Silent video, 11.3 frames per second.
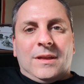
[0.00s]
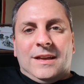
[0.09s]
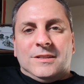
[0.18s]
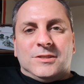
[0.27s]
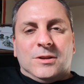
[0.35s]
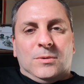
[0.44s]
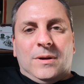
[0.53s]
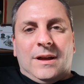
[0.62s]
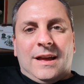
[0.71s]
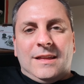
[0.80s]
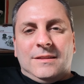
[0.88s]
okay,
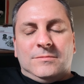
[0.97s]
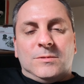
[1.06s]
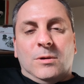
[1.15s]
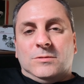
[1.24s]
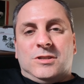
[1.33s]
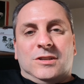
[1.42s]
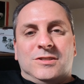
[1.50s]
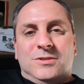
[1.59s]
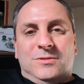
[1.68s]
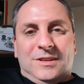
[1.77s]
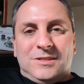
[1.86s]
so I don't
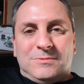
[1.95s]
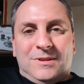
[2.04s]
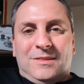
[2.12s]
just do this